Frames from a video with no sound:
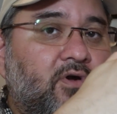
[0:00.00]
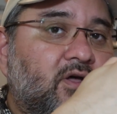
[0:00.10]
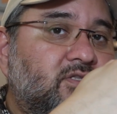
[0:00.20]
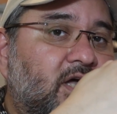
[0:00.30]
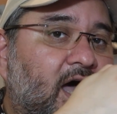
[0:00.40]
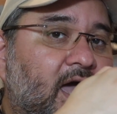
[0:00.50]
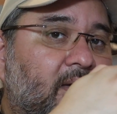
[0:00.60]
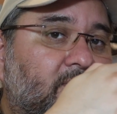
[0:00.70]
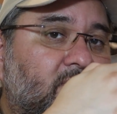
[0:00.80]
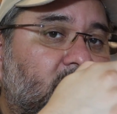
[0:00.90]

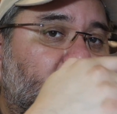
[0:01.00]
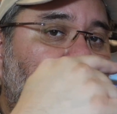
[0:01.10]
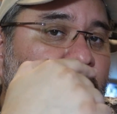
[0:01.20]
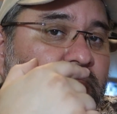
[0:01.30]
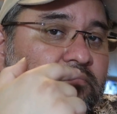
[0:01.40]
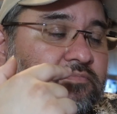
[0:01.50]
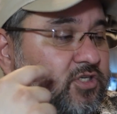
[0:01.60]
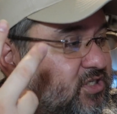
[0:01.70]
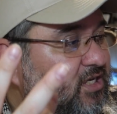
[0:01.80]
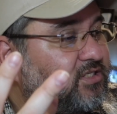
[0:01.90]
real-time
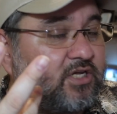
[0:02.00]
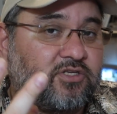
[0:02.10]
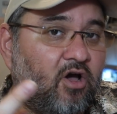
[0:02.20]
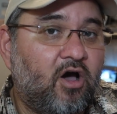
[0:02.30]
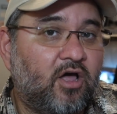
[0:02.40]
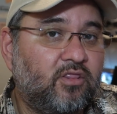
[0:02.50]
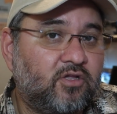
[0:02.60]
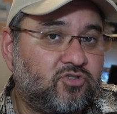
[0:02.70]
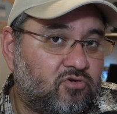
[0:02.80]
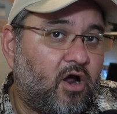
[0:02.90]
statistics on
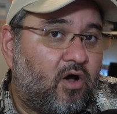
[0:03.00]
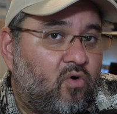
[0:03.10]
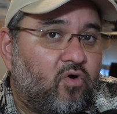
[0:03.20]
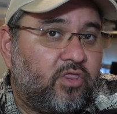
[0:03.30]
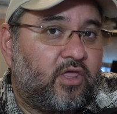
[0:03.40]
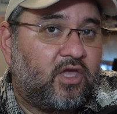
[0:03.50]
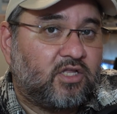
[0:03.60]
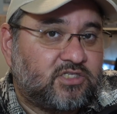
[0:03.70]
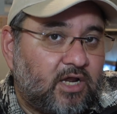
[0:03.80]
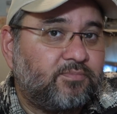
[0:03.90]
the draw or the
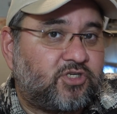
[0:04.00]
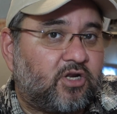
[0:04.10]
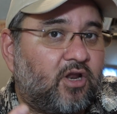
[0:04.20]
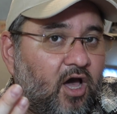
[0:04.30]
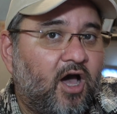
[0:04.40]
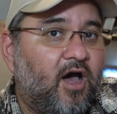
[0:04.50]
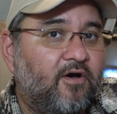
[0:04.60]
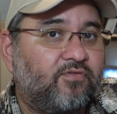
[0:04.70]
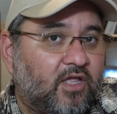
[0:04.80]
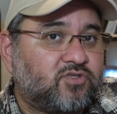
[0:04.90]
consumption
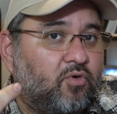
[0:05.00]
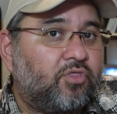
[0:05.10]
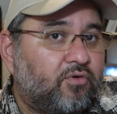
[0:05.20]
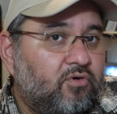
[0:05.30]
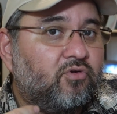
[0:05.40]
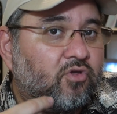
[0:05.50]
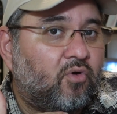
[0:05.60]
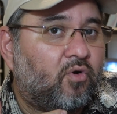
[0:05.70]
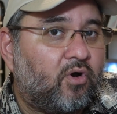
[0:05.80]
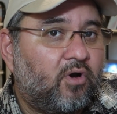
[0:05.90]
of that's going through
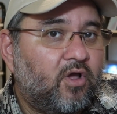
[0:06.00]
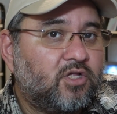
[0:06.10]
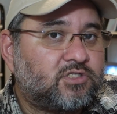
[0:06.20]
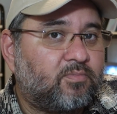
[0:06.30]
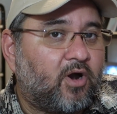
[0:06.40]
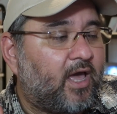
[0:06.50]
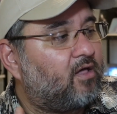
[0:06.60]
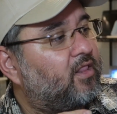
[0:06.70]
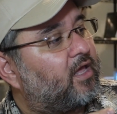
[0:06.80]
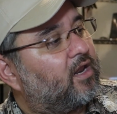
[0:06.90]
your smart
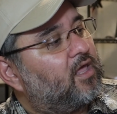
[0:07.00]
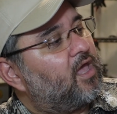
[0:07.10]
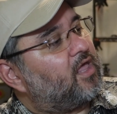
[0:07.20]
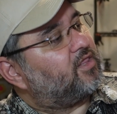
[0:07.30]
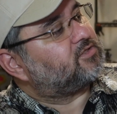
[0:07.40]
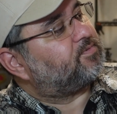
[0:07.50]
outlet. In this